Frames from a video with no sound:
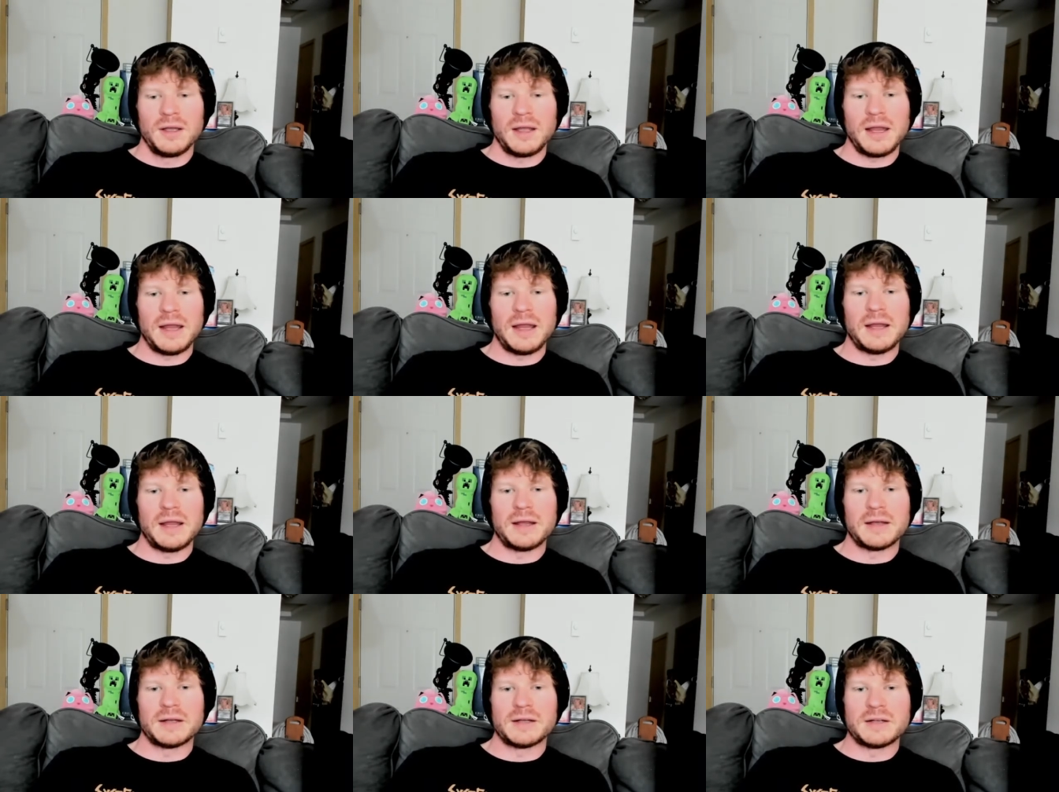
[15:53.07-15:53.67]

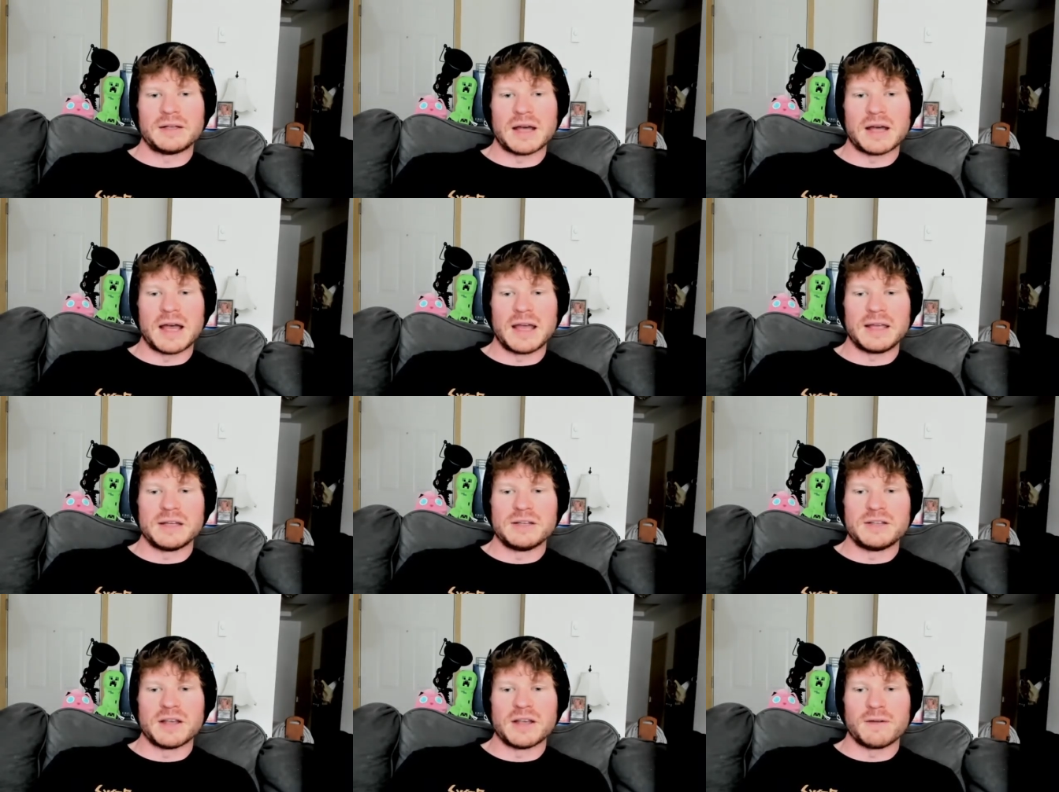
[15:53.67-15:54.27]
and I
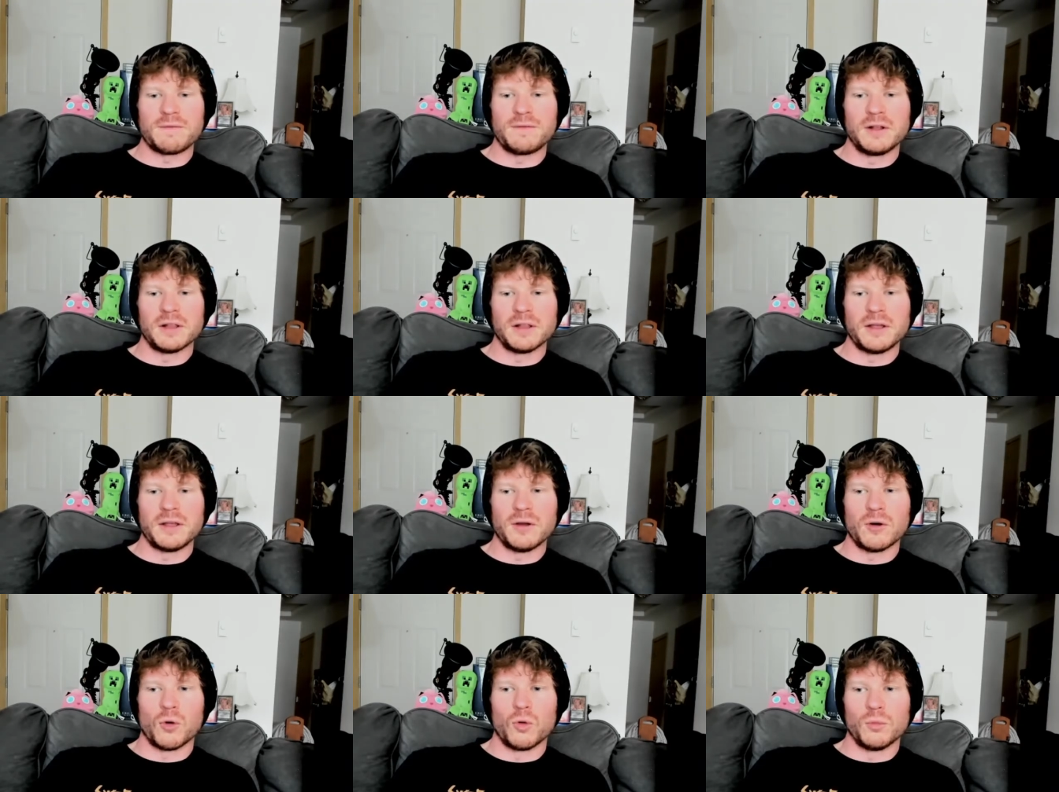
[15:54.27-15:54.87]
can
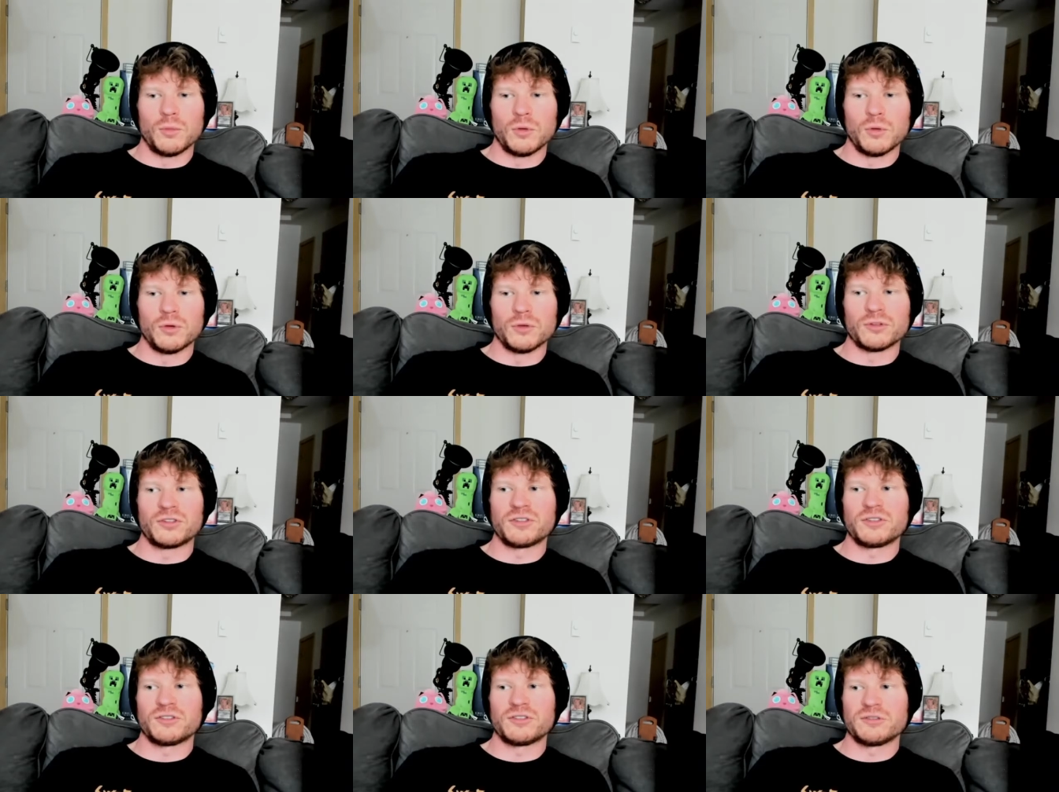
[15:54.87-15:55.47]
definitely
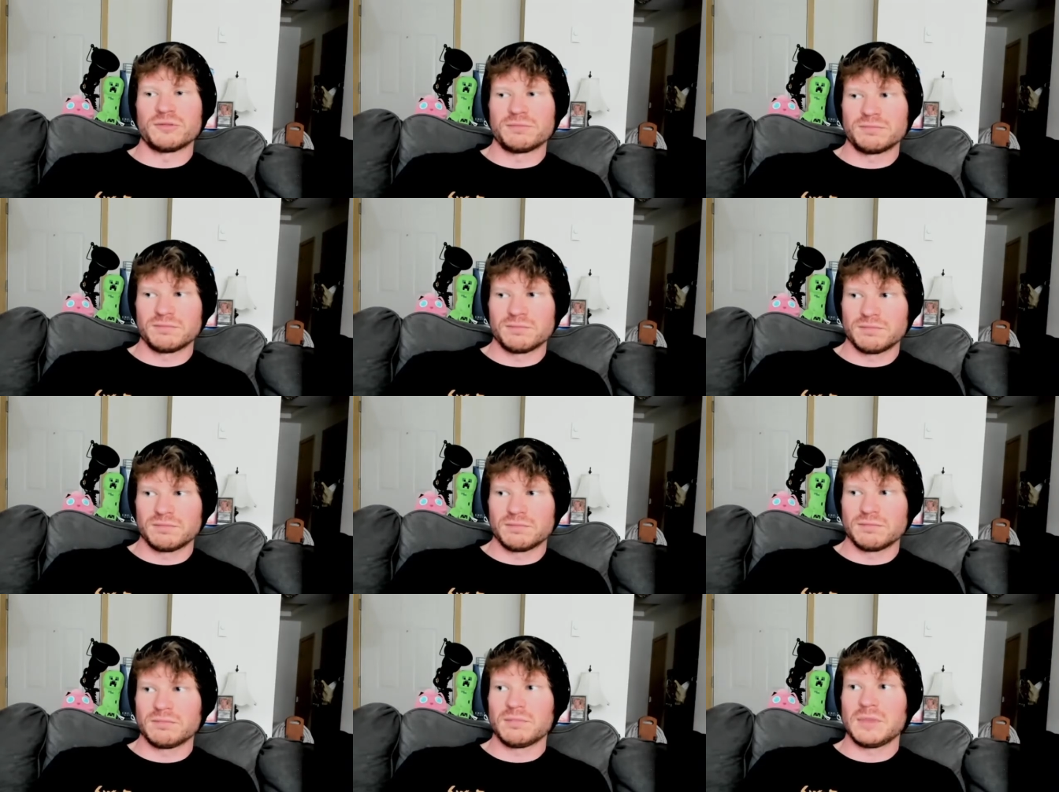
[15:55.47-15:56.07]
almost,
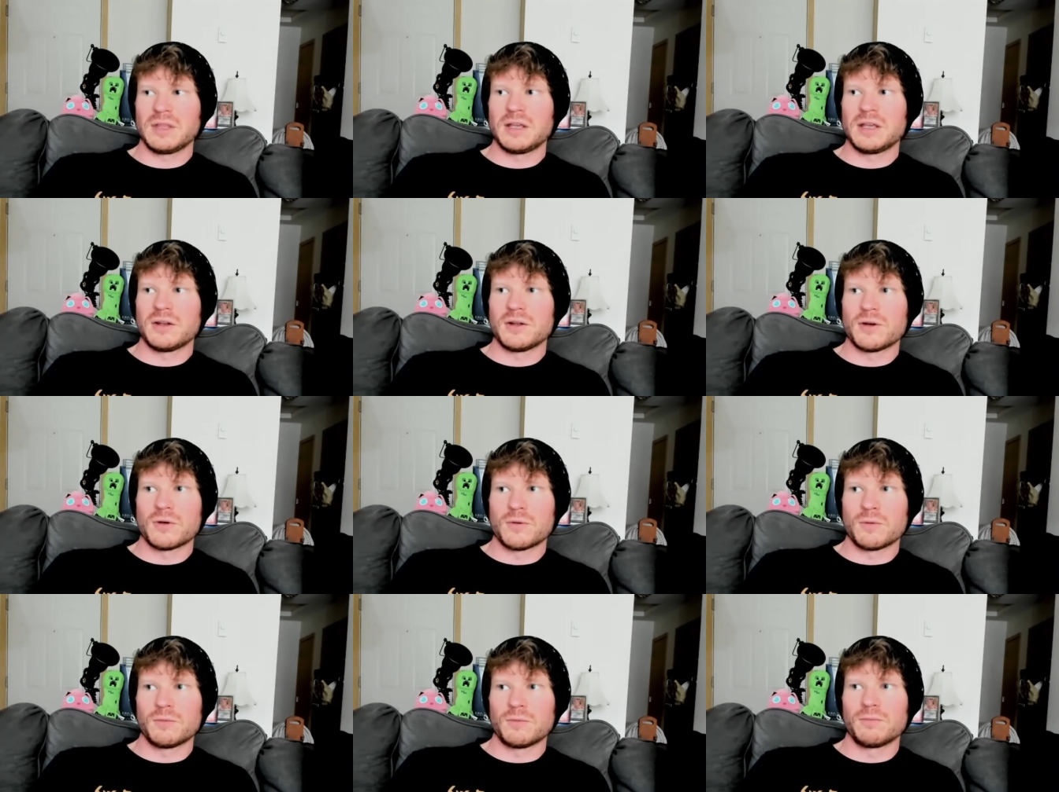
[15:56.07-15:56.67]
you
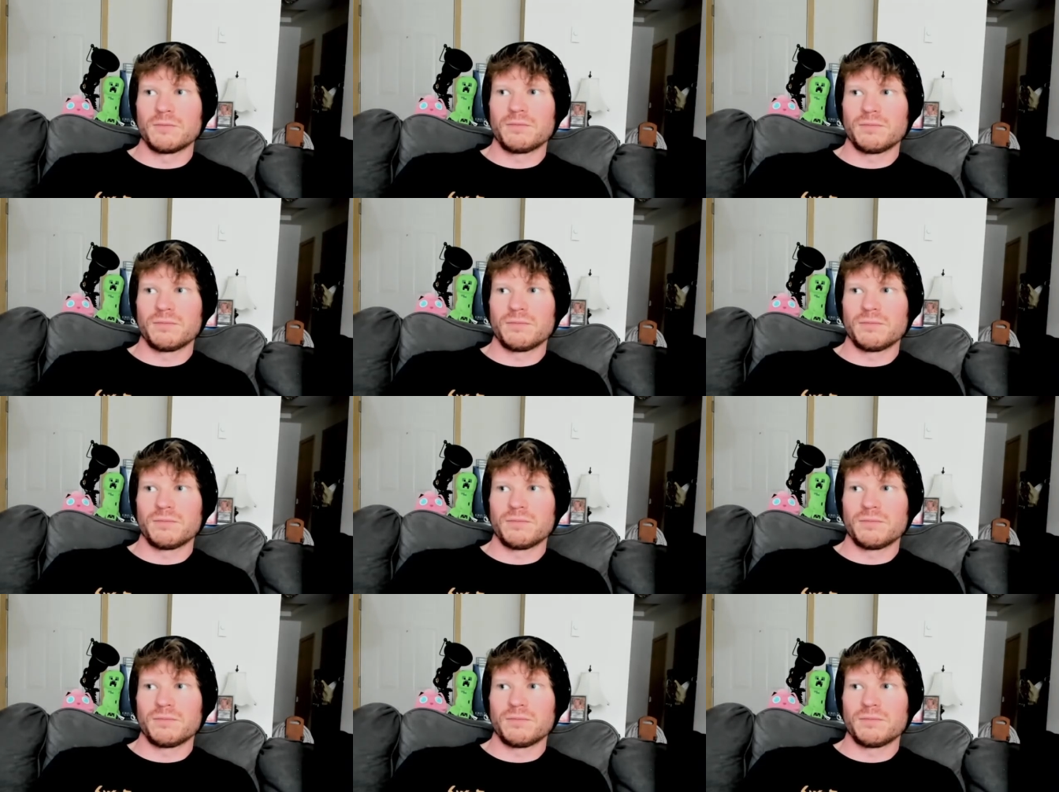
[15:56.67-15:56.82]
know,